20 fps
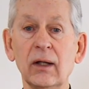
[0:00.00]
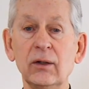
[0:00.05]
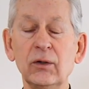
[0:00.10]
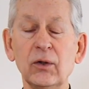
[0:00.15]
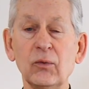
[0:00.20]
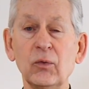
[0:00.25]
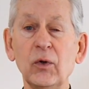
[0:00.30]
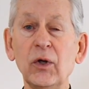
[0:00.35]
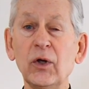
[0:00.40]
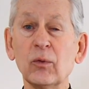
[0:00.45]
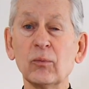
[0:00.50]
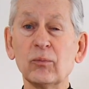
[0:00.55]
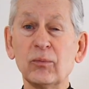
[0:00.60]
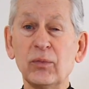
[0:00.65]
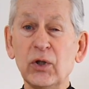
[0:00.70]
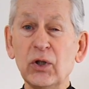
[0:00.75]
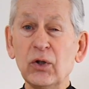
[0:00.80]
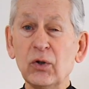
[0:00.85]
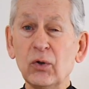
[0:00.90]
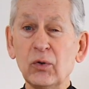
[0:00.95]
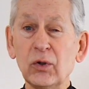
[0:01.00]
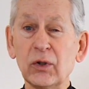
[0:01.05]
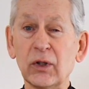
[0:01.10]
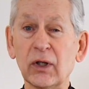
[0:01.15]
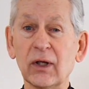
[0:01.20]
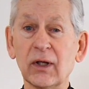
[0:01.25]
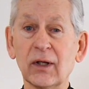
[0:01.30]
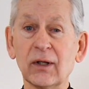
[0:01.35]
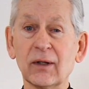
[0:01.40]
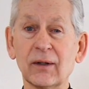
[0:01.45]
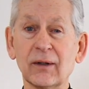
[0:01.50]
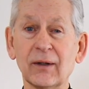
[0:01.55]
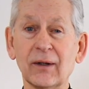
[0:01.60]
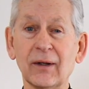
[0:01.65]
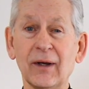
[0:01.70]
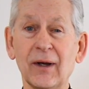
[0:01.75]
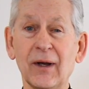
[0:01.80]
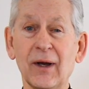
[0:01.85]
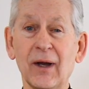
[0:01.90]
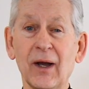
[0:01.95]
And the real beauty,
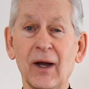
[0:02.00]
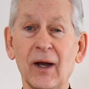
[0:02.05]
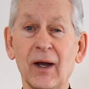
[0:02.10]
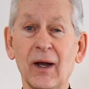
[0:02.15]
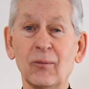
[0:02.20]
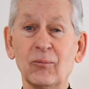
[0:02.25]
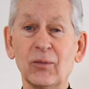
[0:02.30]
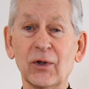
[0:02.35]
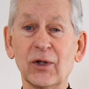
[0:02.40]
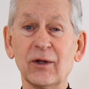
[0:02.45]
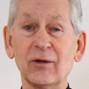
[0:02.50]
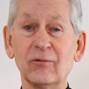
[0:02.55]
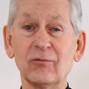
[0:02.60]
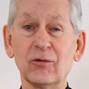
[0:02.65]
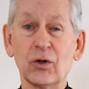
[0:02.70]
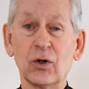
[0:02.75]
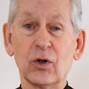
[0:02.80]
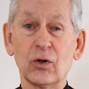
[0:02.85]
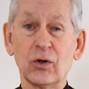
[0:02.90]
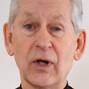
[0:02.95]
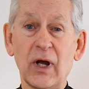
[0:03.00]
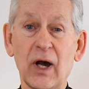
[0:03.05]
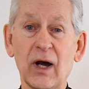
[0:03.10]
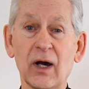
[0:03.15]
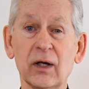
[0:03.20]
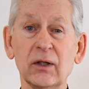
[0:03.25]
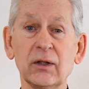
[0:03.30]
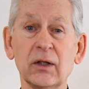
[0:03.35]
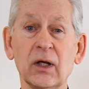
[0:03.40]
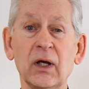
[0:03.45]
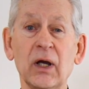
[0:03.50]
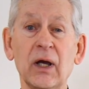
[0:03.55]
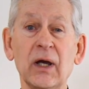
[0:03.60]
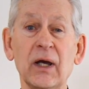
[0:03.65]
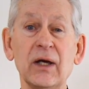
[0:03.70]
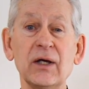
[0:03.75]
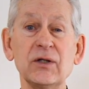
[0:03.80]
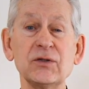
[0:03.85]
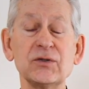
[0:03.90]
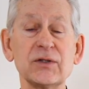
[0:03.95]
believe it or not,
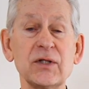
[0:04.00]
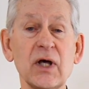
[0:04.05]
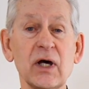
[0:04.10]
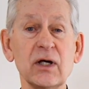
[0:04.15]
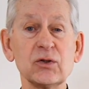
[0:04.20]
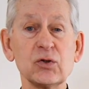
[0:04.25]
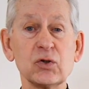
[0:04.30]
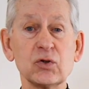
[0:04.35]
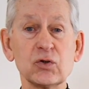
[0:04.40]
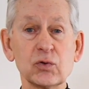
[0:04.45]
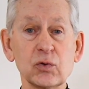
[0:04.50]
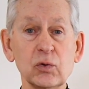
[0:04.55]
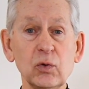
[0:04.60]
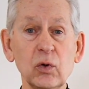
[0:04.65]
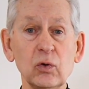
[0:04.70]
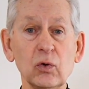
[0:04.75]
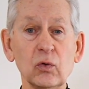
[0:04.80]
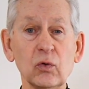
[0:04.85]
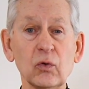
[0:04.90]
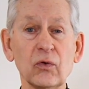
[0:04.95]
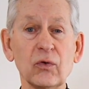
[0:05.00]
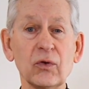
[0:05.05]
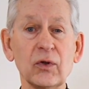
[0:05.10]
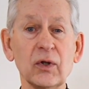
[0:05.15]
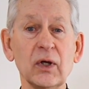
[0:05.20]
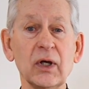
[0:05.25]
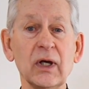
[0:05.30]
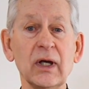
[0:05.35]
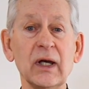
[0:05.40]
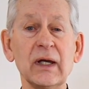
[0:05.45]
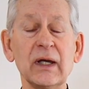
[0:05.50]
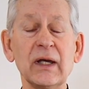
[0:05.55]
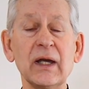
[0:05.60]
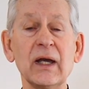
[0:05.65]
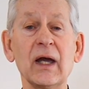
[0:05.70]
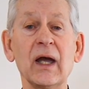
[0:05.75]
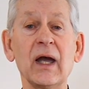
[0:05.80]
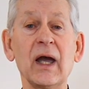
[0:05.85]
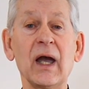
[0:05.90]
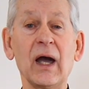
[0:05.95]
is that truth,
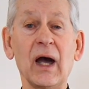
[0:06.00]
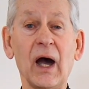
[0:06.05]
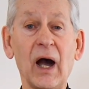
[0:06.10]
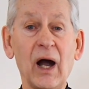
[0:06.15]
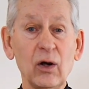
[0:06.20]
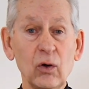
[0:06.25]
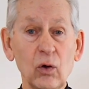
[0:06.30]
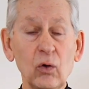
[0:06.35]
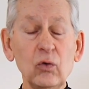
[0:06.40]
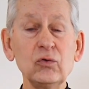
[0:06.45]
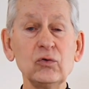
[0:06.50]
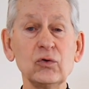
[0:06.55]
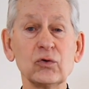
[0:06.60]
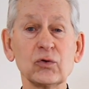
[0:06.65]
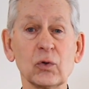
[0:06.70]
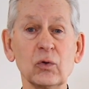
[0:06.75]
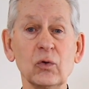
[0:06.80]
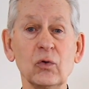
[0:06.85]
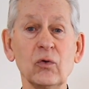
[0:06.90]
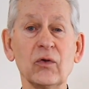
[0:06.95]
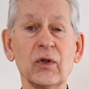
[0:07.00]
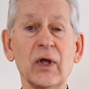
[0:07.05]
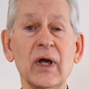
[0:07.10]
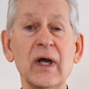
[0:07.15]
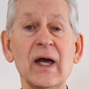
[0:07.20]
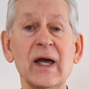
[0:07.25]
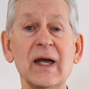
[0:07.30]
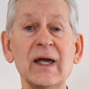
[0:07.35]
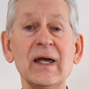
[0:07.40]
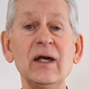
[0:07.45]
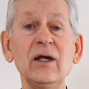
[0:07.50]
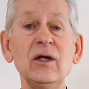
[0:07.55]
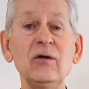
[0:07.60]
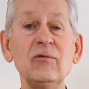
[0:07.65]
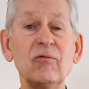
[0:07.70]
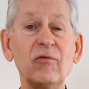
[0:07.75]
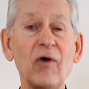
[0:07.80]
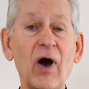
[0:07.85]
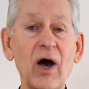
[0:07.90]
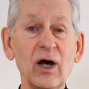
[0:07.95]
our own truth,
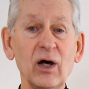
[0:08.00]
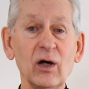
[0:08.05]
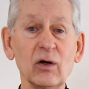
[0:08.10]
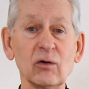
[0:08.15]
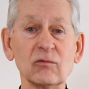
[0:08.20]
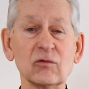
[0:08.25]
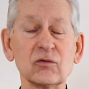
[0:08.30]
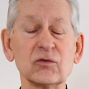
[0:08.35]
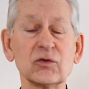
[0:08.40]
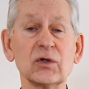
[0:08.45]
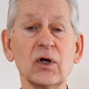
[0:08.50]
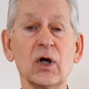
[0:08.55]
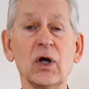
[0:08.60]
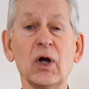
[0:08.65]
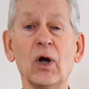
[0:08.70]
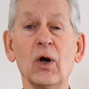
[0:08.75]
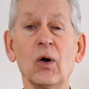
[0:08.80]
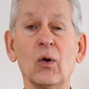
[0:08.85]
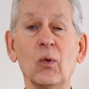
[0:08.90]
evolves.